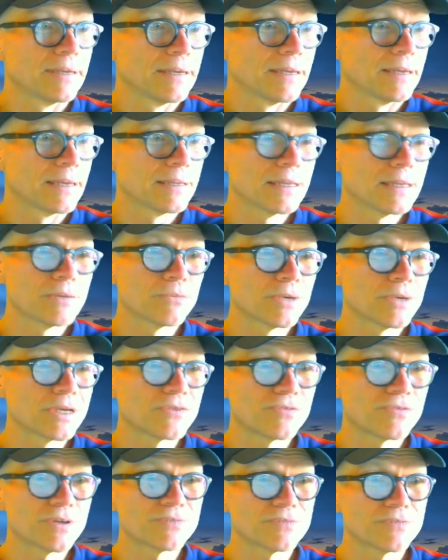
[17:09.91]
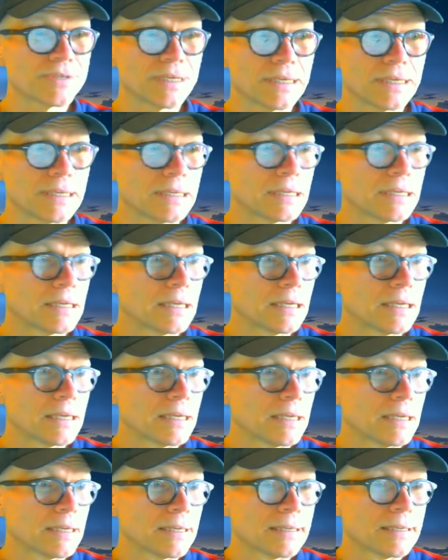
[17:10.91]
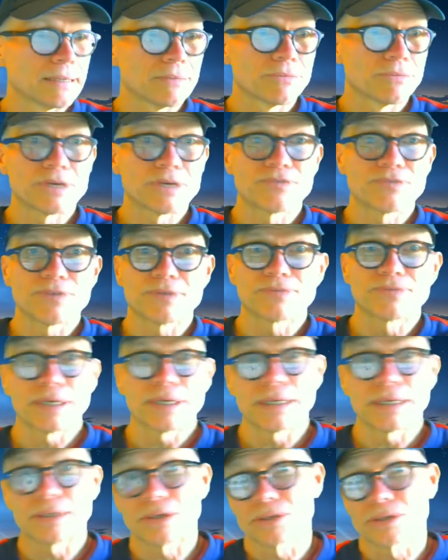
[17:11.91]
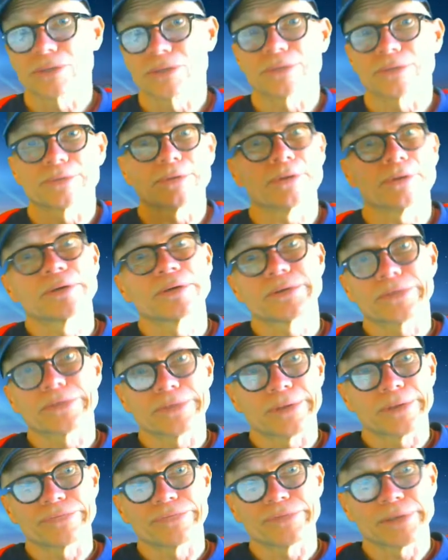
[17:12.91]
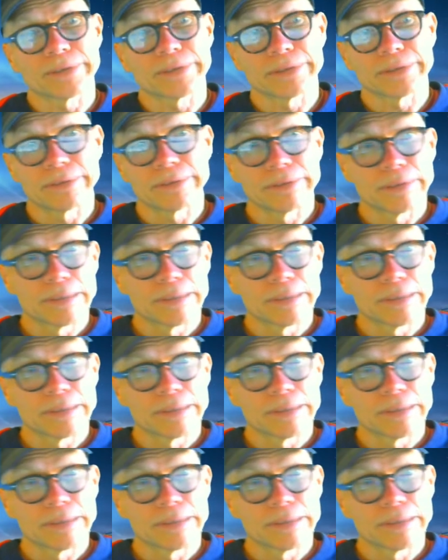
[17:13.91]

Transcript: And then week 15, you just turn your stuff in.